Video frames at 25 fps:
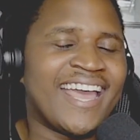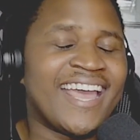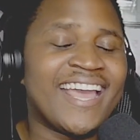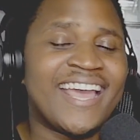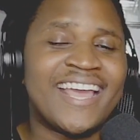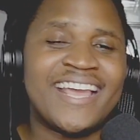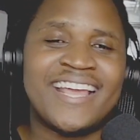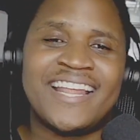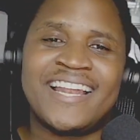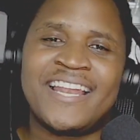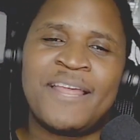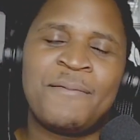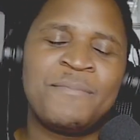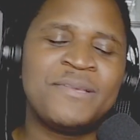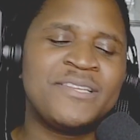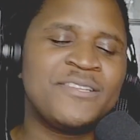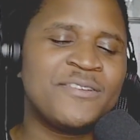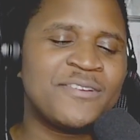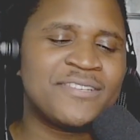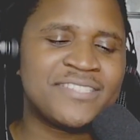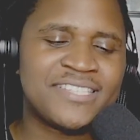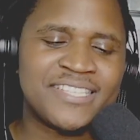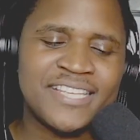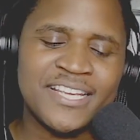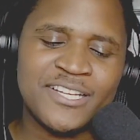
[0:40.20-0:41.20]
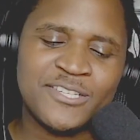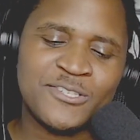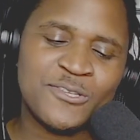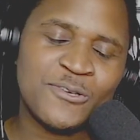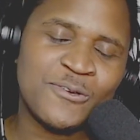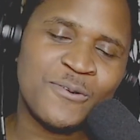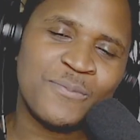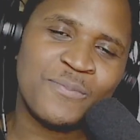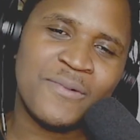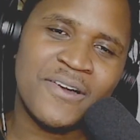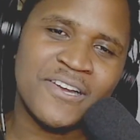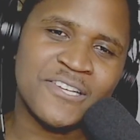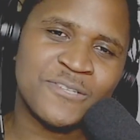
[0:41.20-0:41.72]
let me not say too
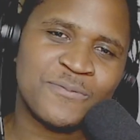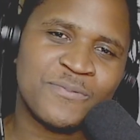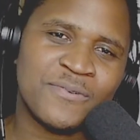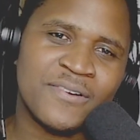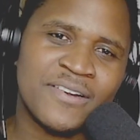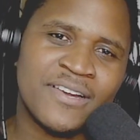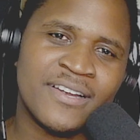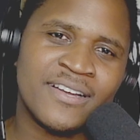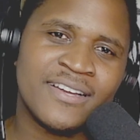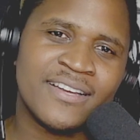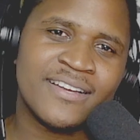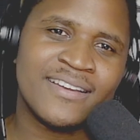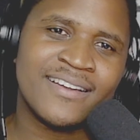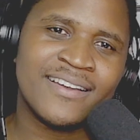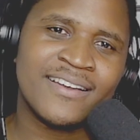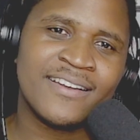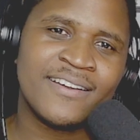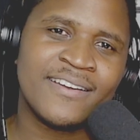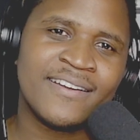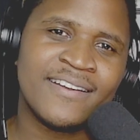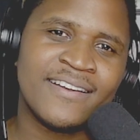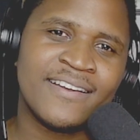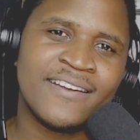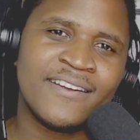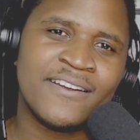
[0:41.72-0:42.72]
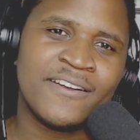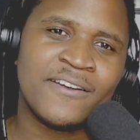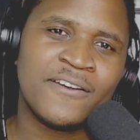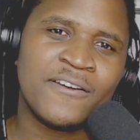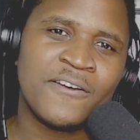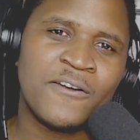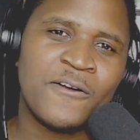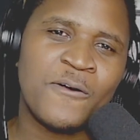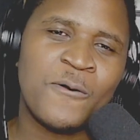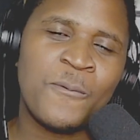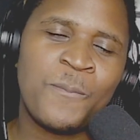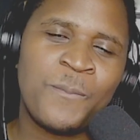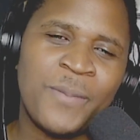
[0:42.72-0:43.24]
much, bruh.
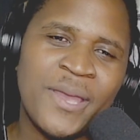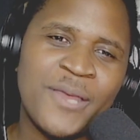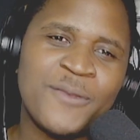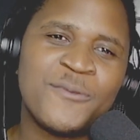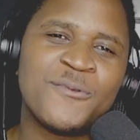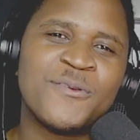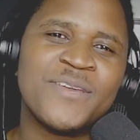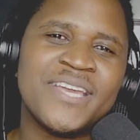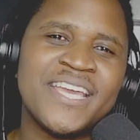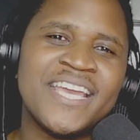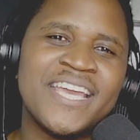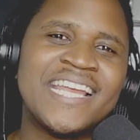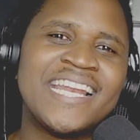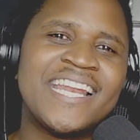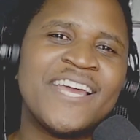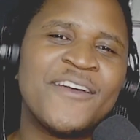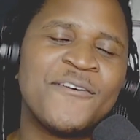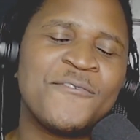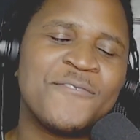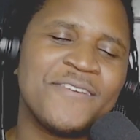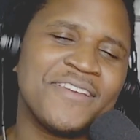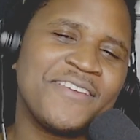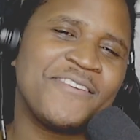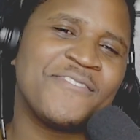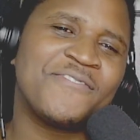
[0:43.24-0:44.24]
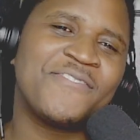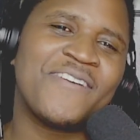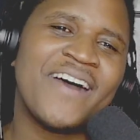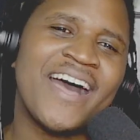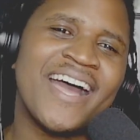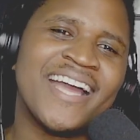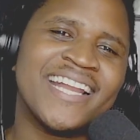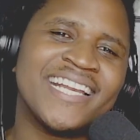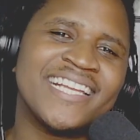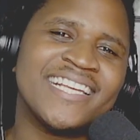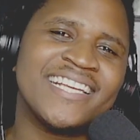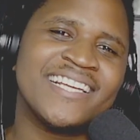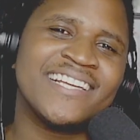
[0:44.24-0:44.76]
Upendukile uIfani.
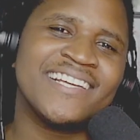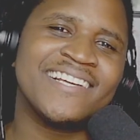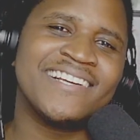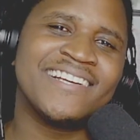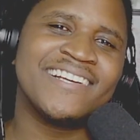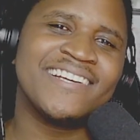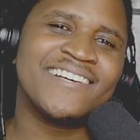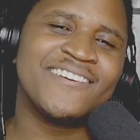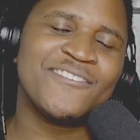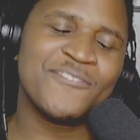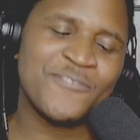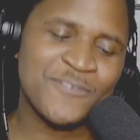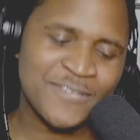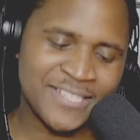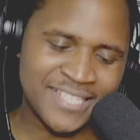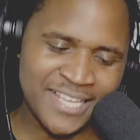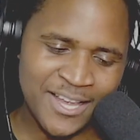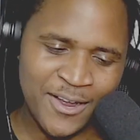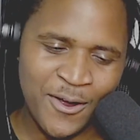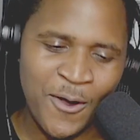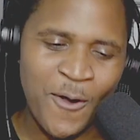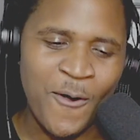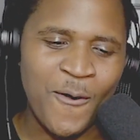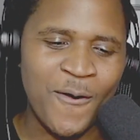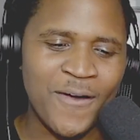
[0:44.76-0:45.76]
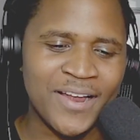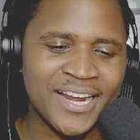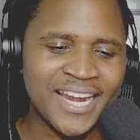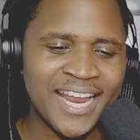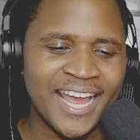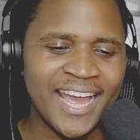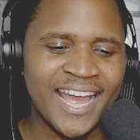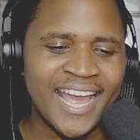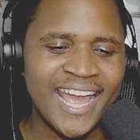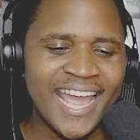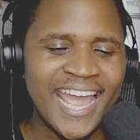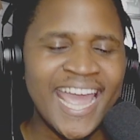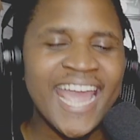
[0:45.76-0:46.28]
Usekhona
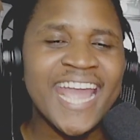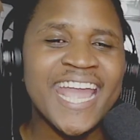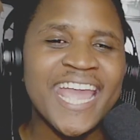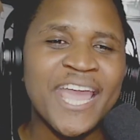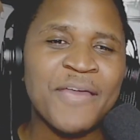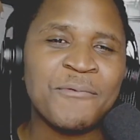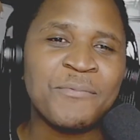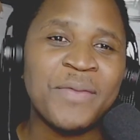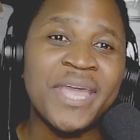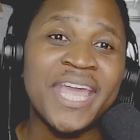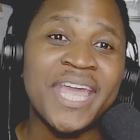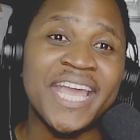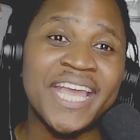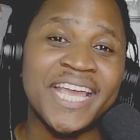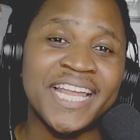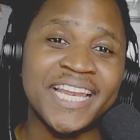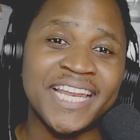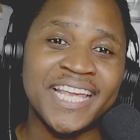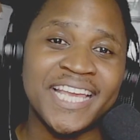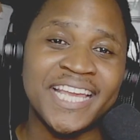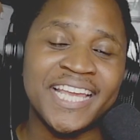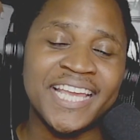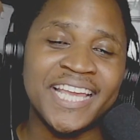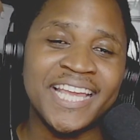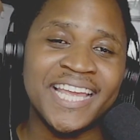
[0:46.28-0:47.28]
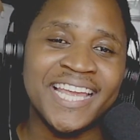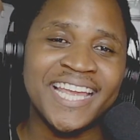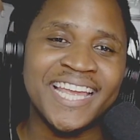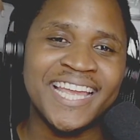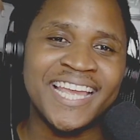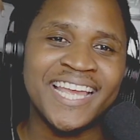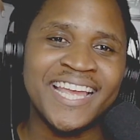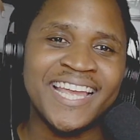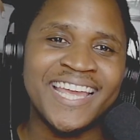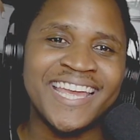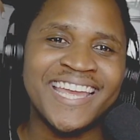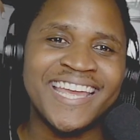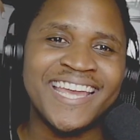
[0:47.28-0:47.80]
ekemini.
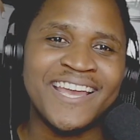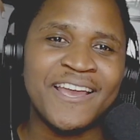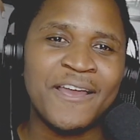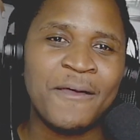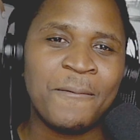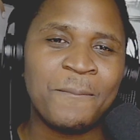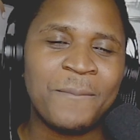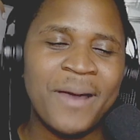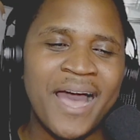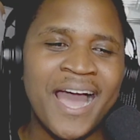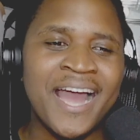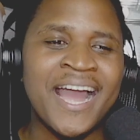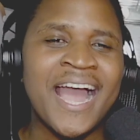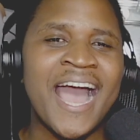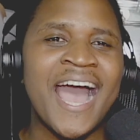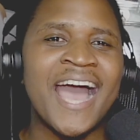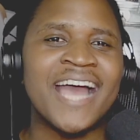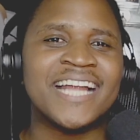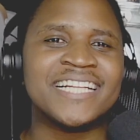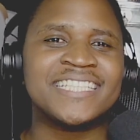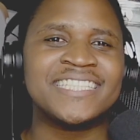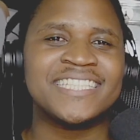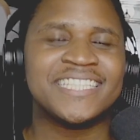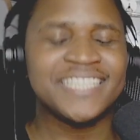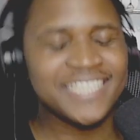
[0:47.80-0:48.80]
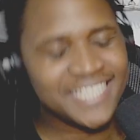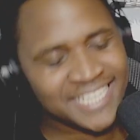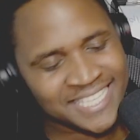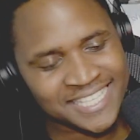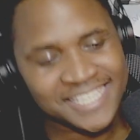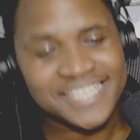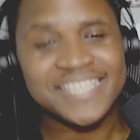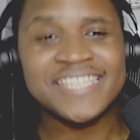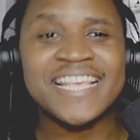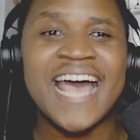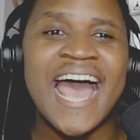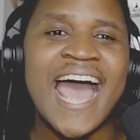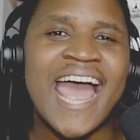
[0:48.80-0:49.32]
Phakathi inside.
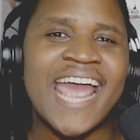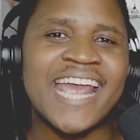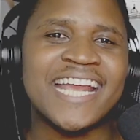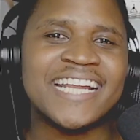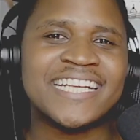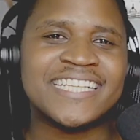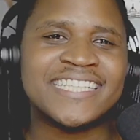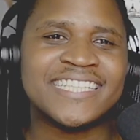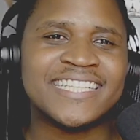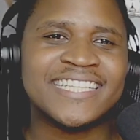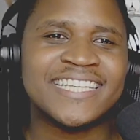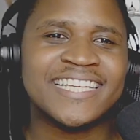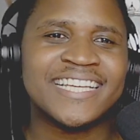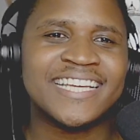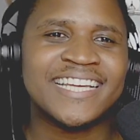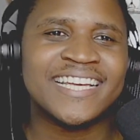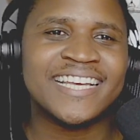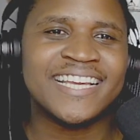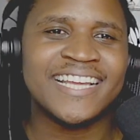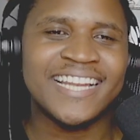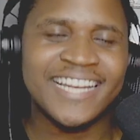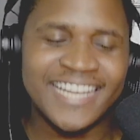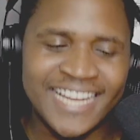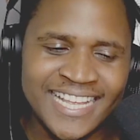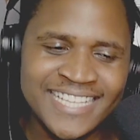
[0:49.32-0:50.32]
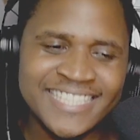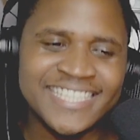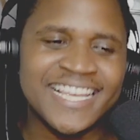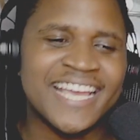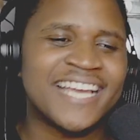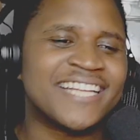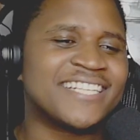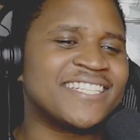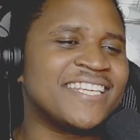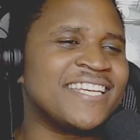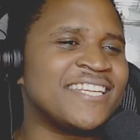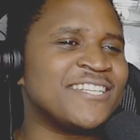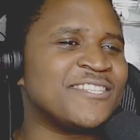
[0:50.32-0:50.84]
Let's get
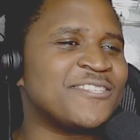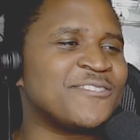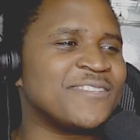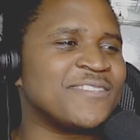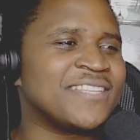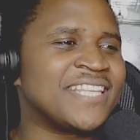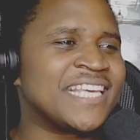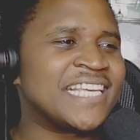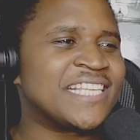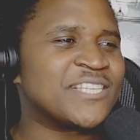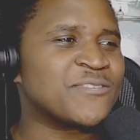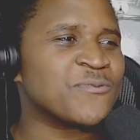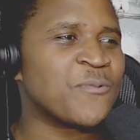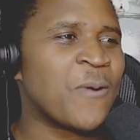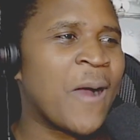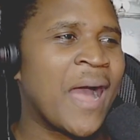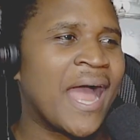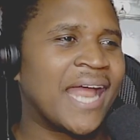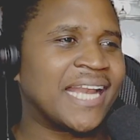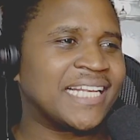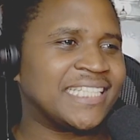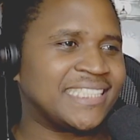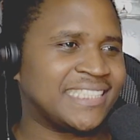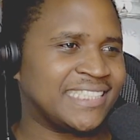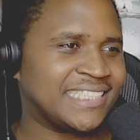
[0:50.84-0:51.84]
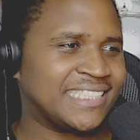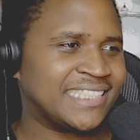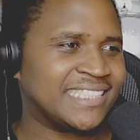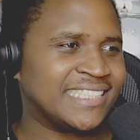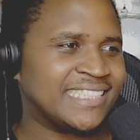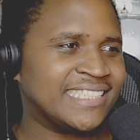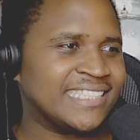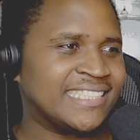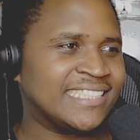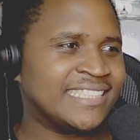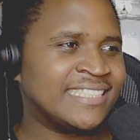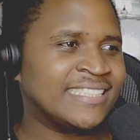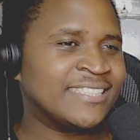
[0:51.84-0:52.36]
into this one.
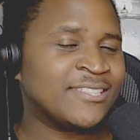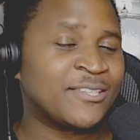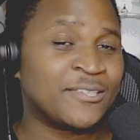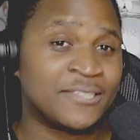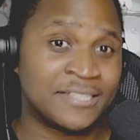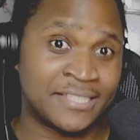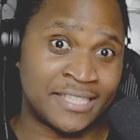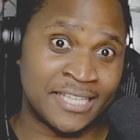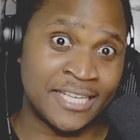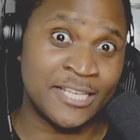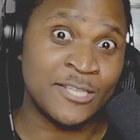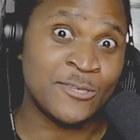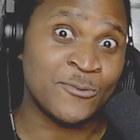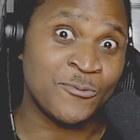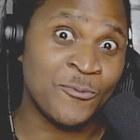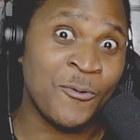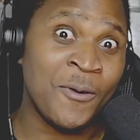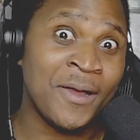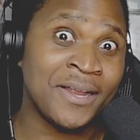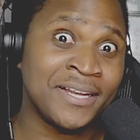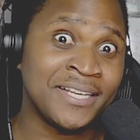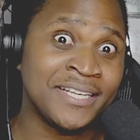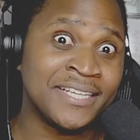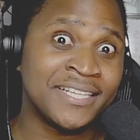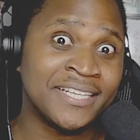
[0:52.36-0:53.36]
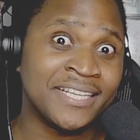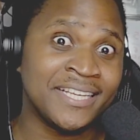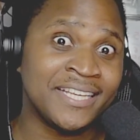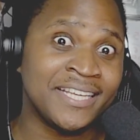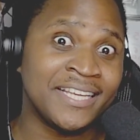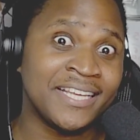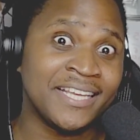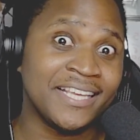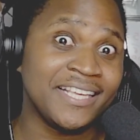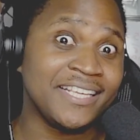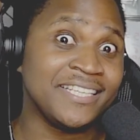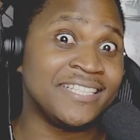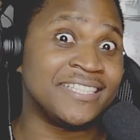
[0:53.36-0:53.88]
Because this one
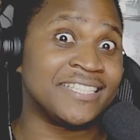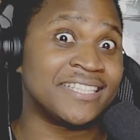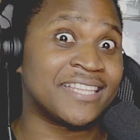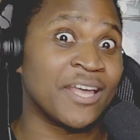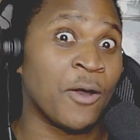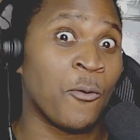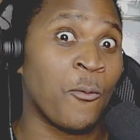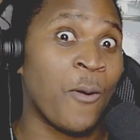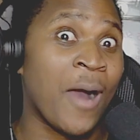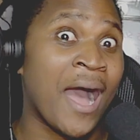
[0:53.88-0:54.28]
is the one.